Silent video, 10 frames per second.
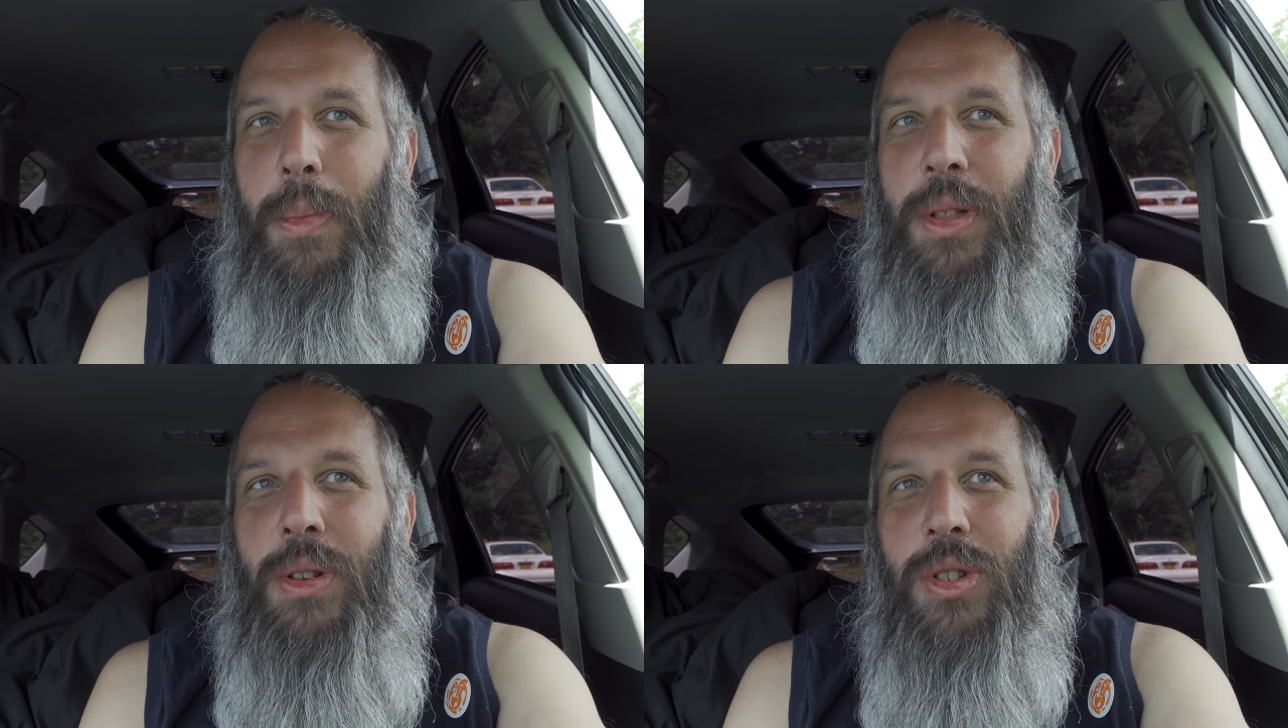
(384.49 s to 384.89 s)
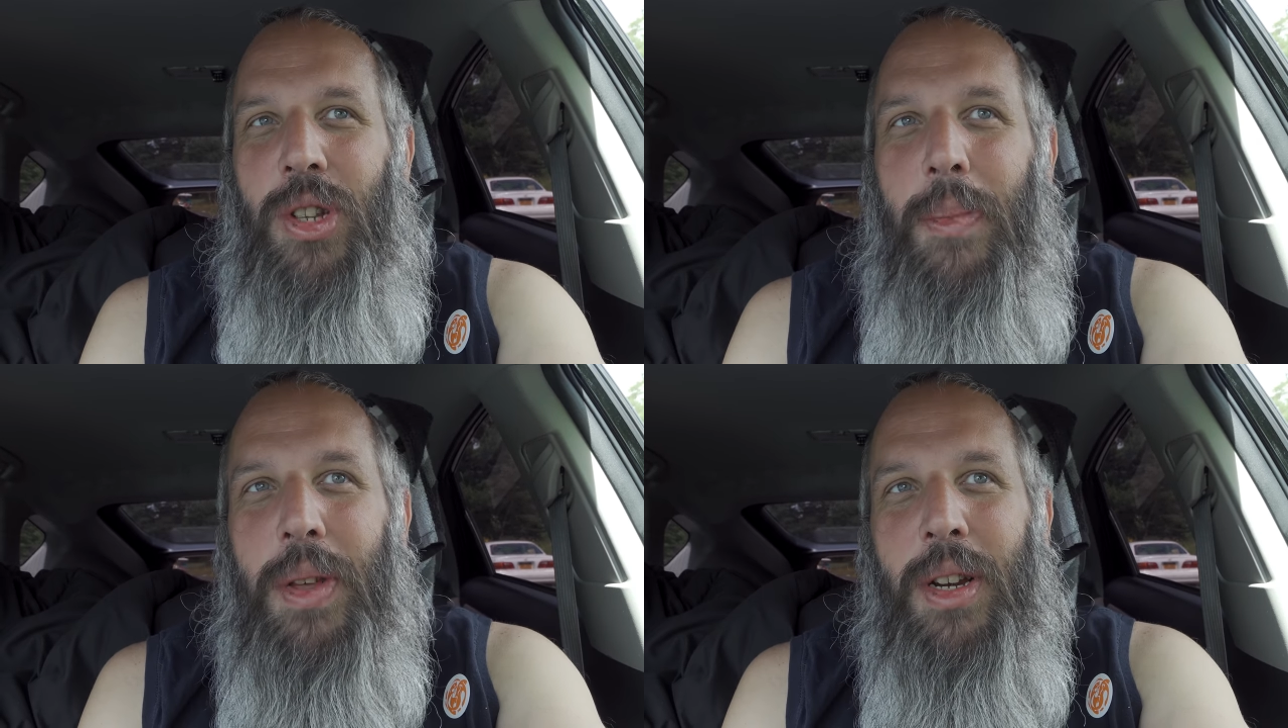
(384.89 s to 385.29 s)
but there's
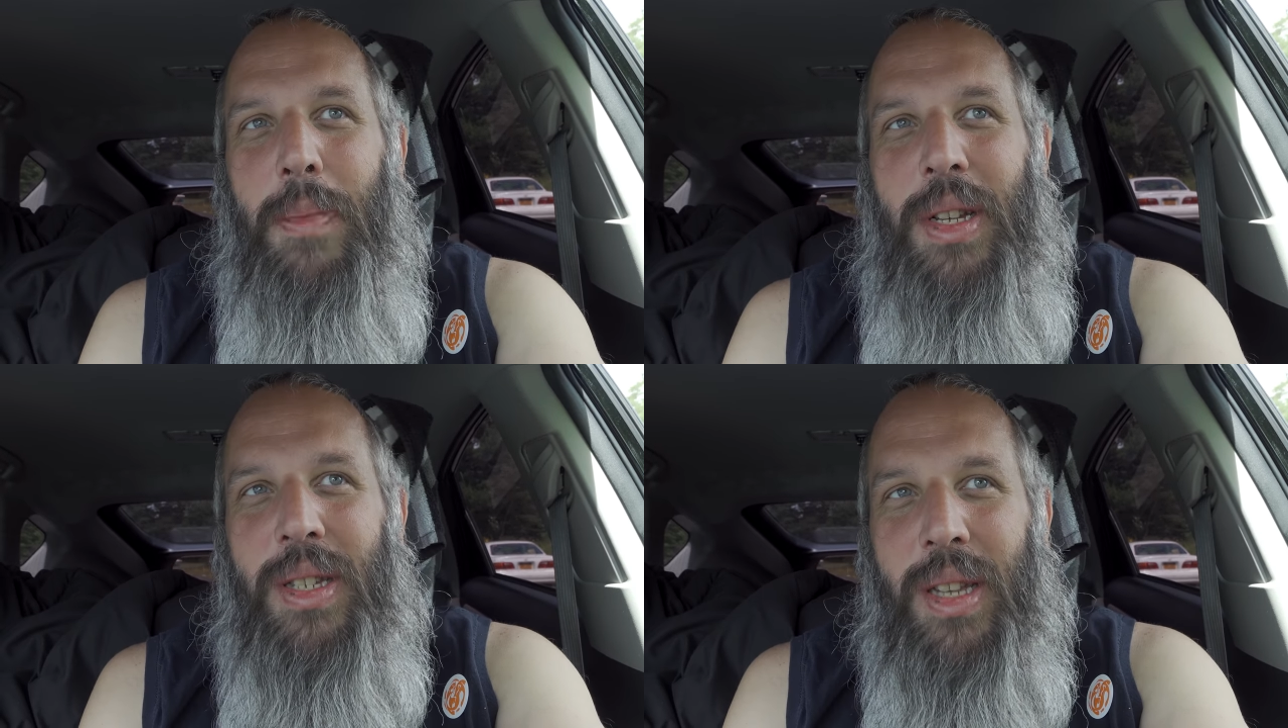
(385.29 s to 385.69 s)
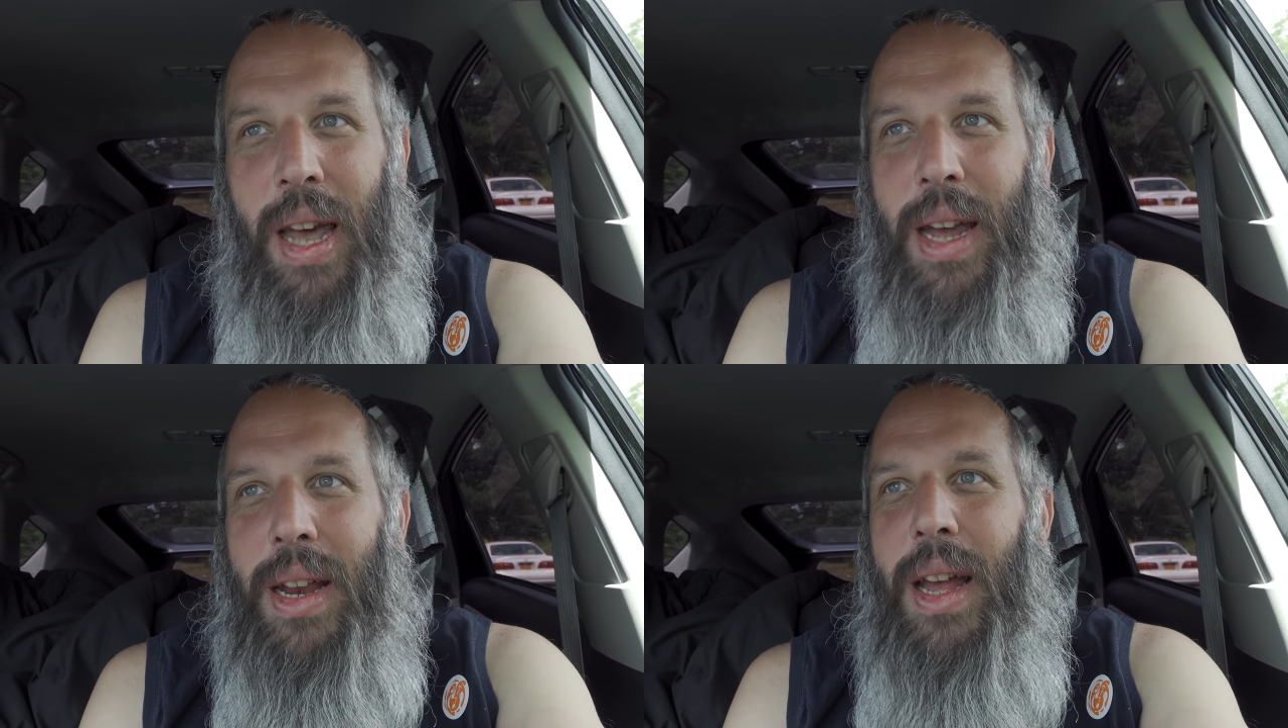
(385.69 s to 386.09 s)
something to be
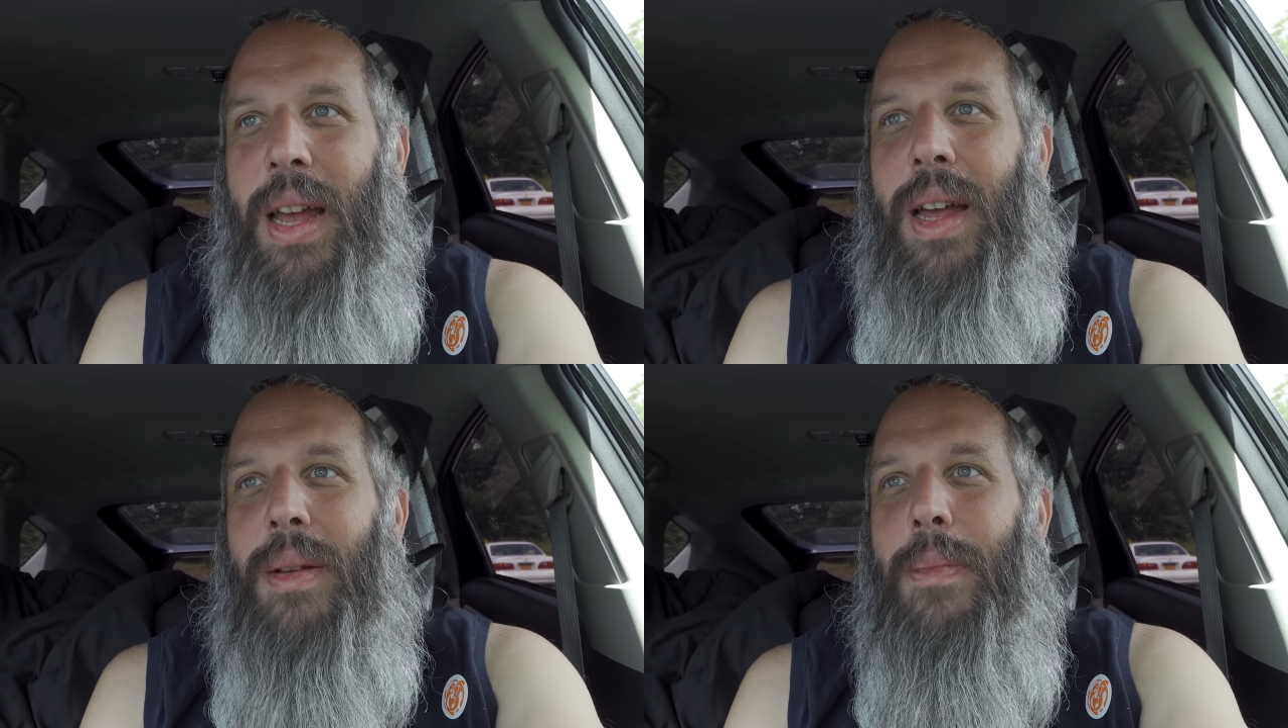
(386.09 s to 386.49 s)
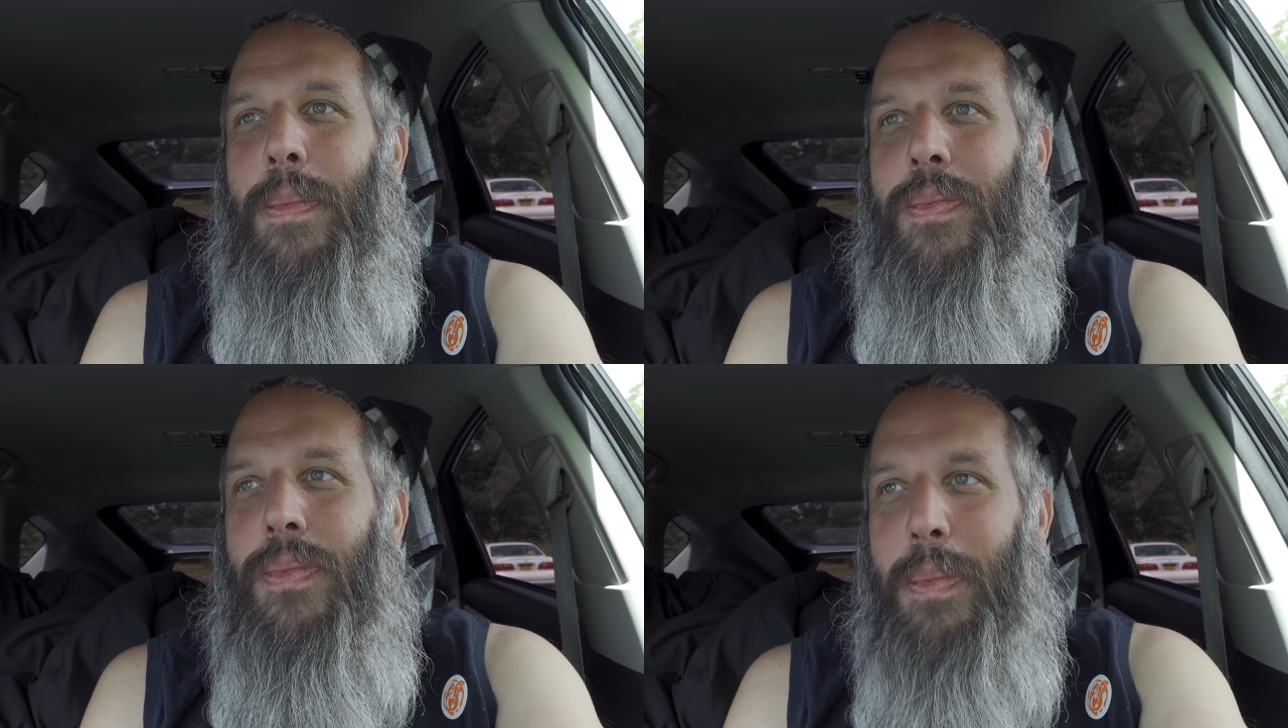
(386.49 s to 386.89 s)
said
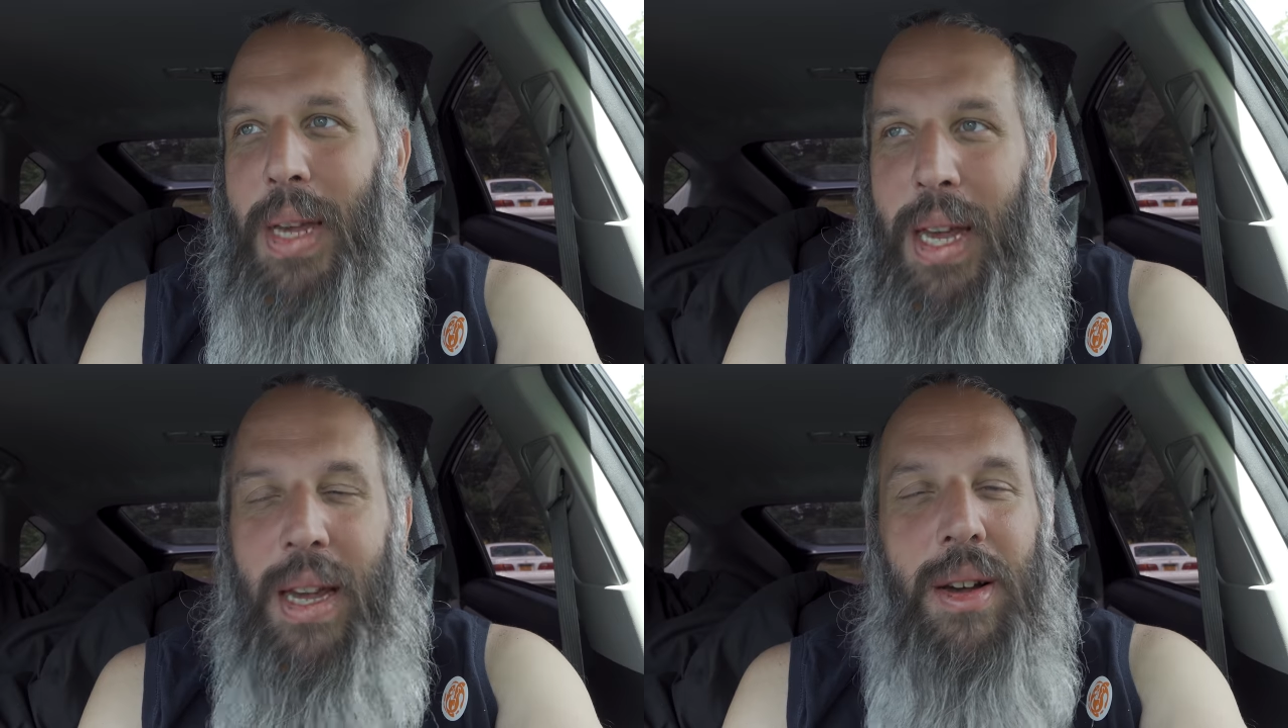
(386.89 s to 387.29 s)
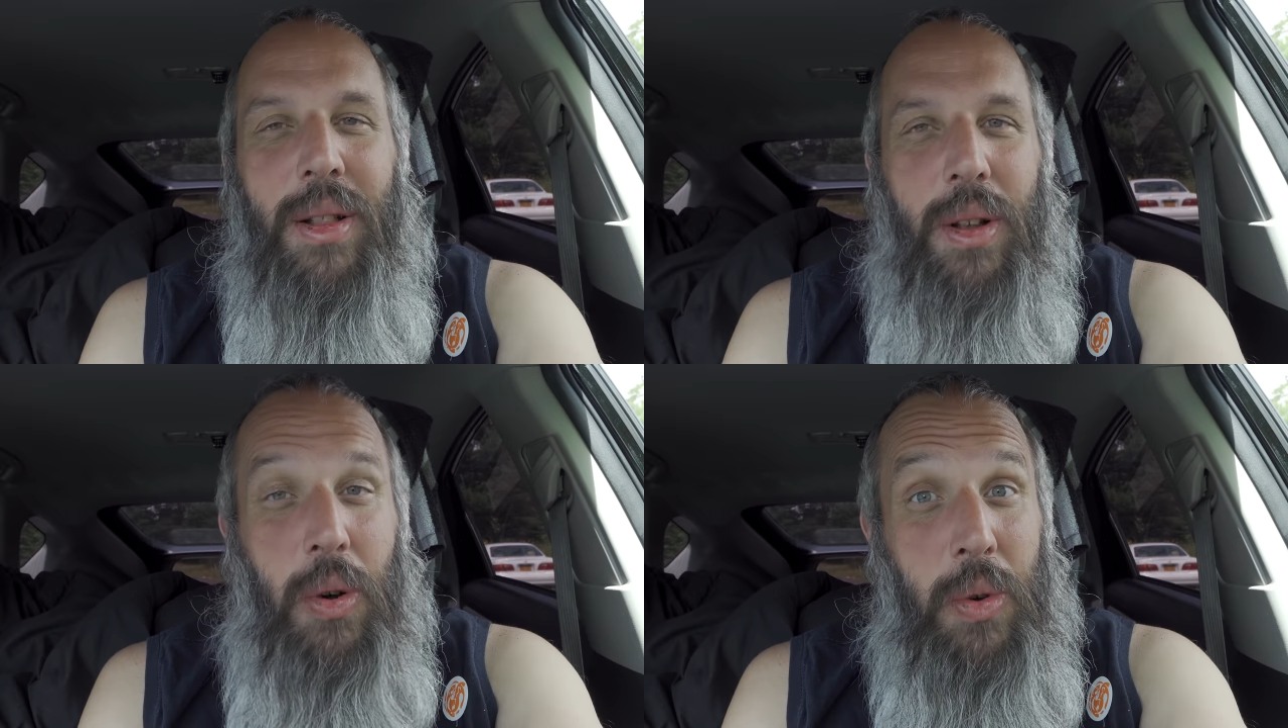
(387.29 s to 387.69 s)
at being
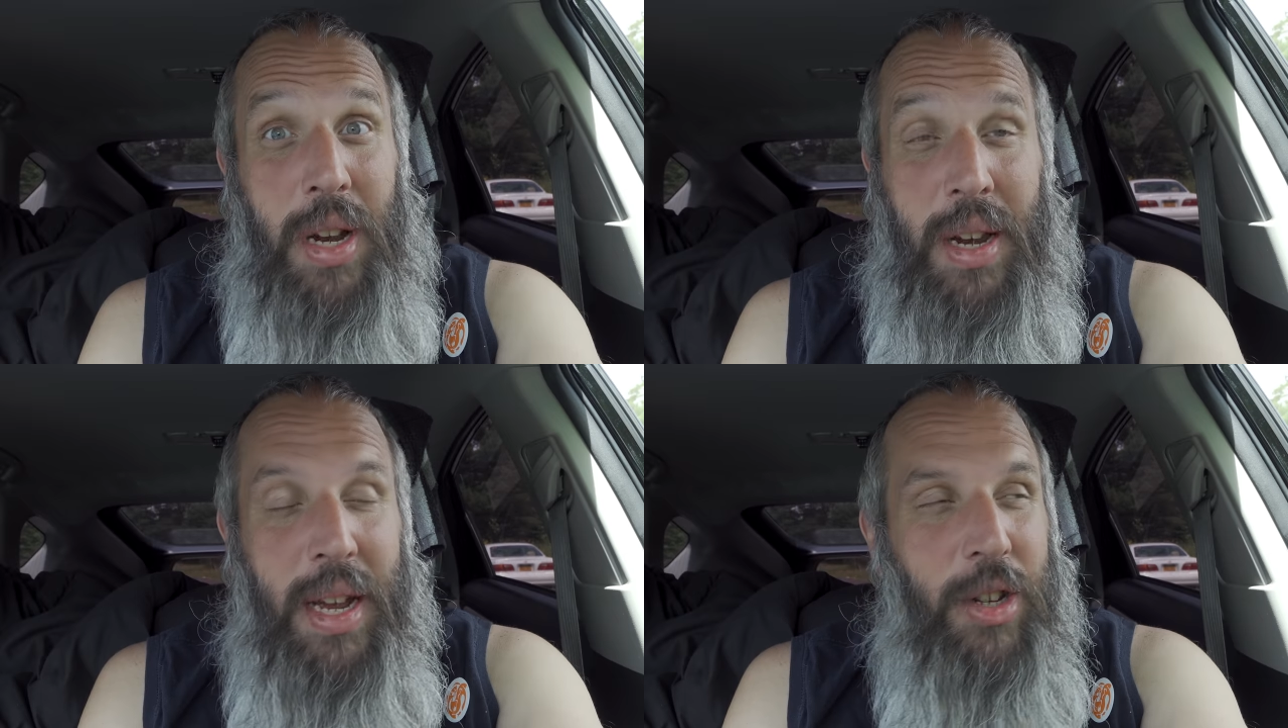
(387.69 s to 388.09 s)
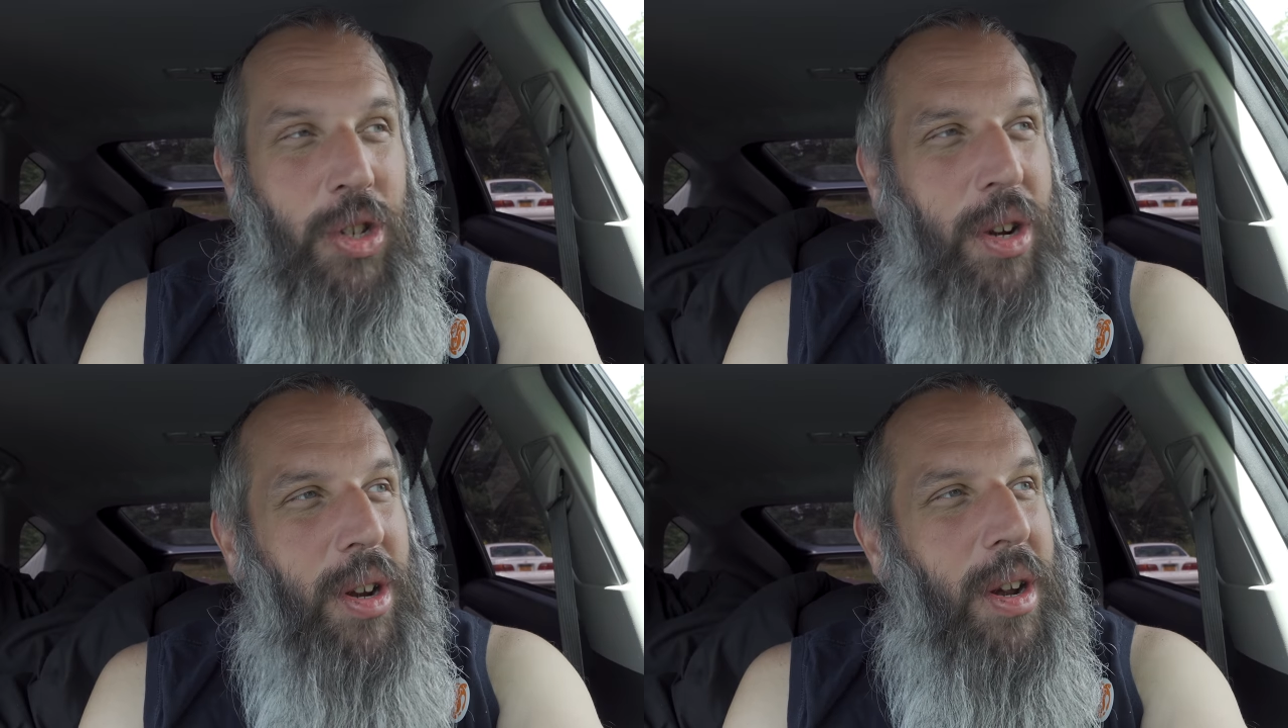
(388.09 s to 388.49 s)
alone in
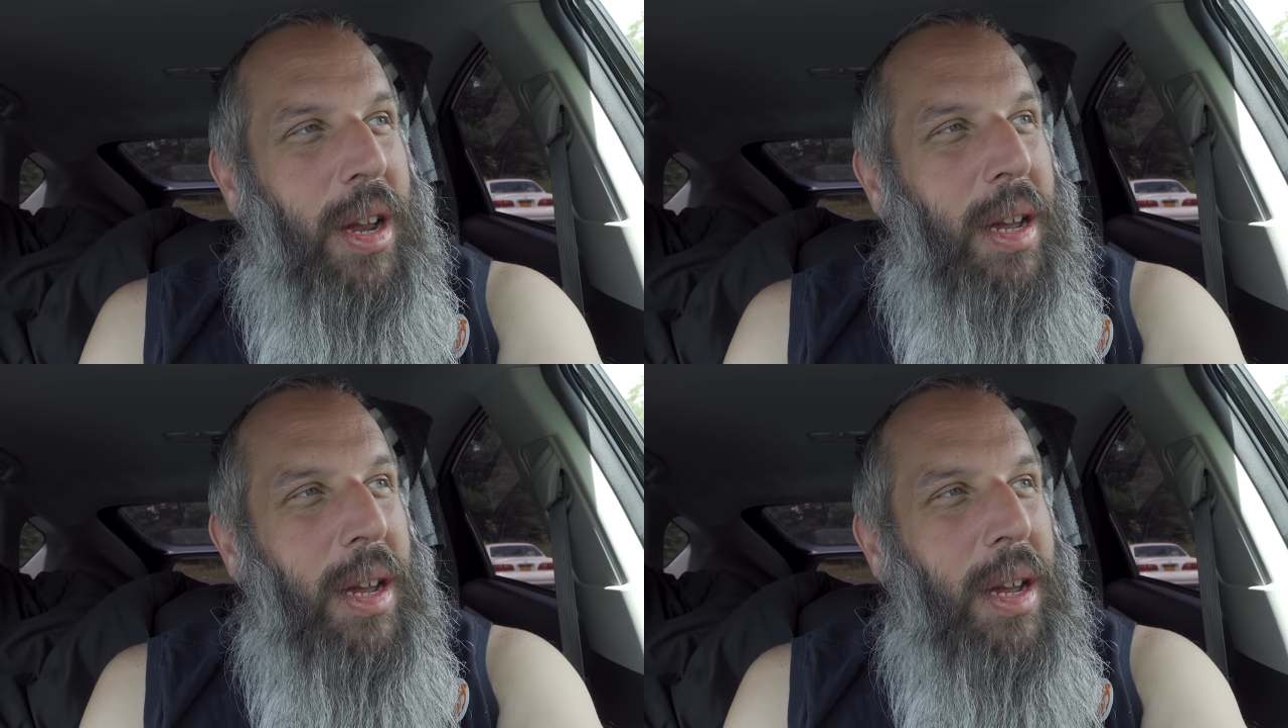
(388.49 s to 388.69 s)
nature